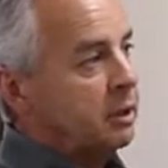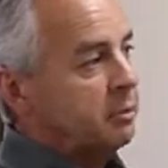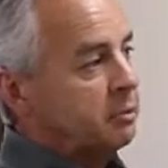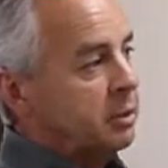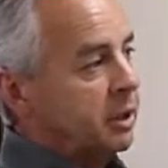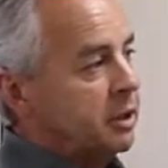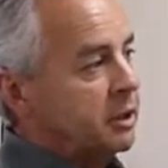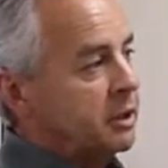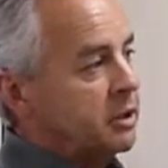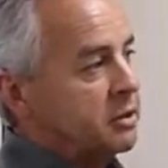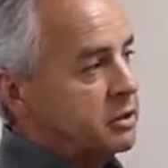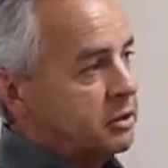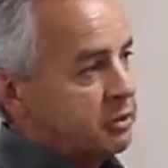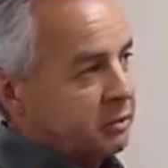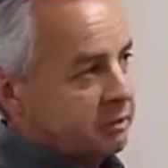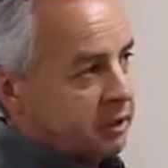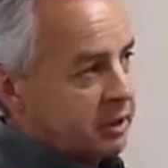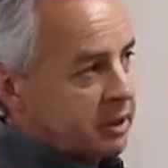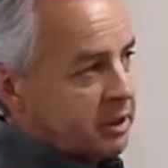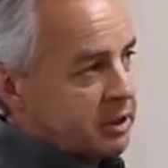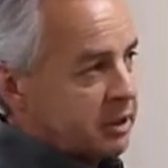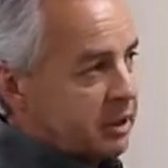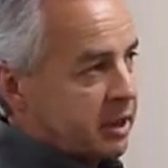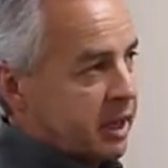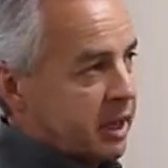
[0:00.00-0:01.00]
because
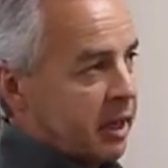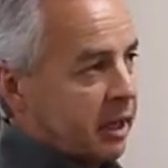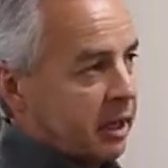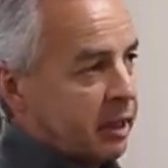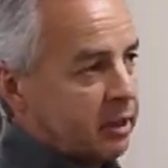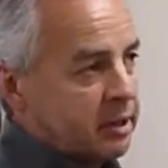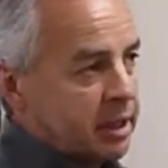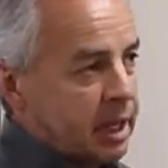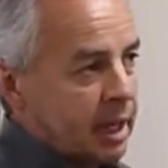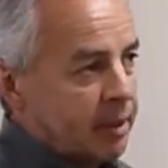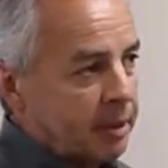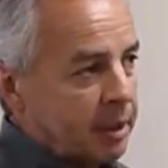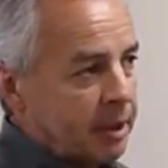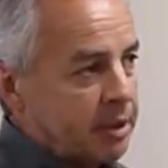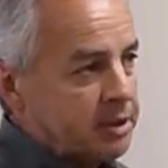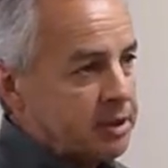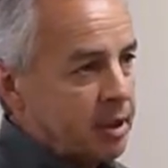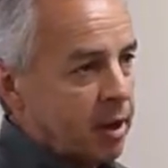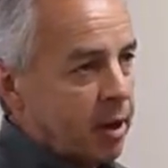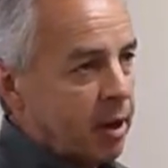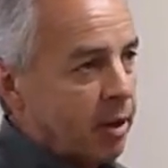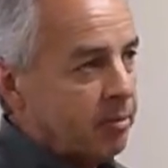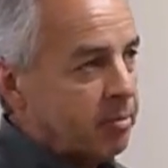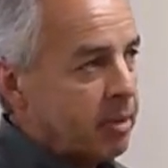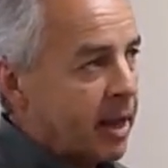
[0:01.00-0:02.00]
these kind of contaminants
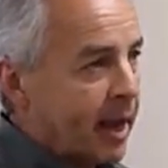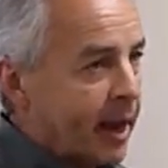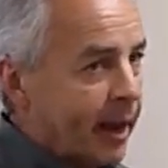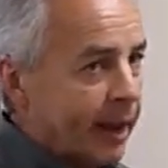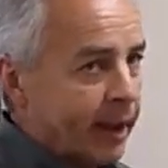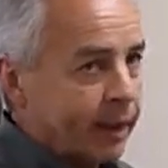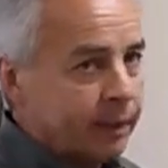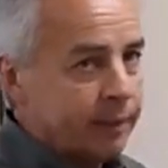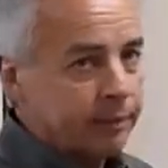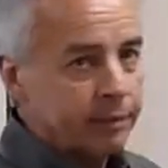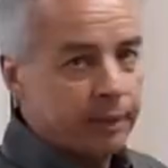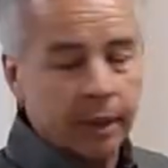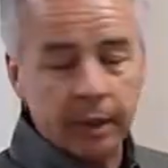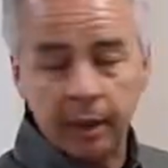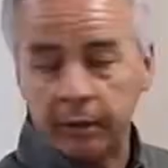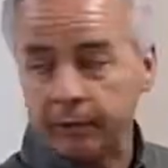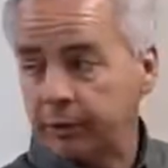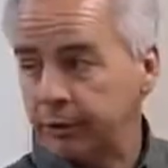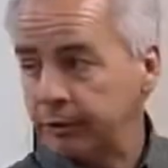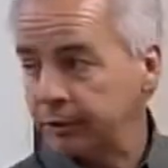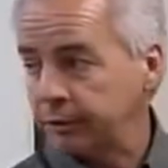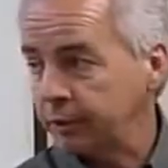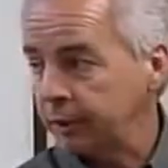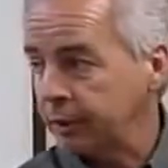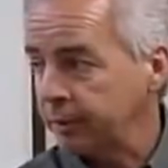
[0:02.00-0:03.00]
are bad,
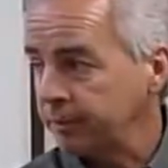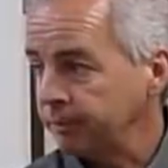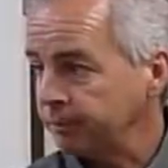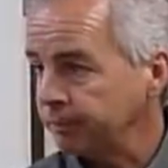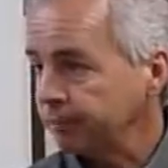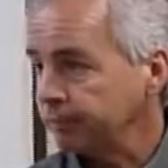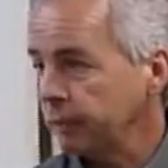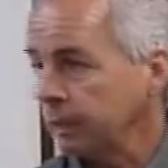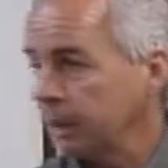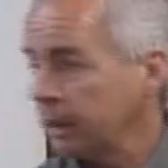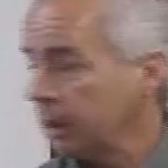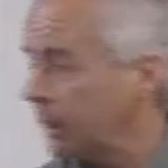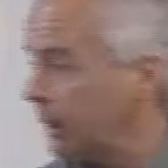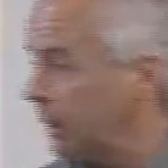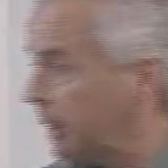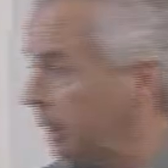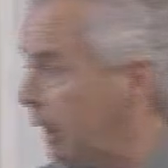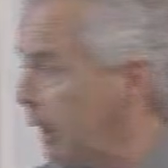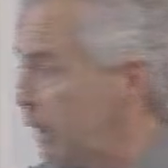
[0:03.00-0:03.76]
obviously. Is a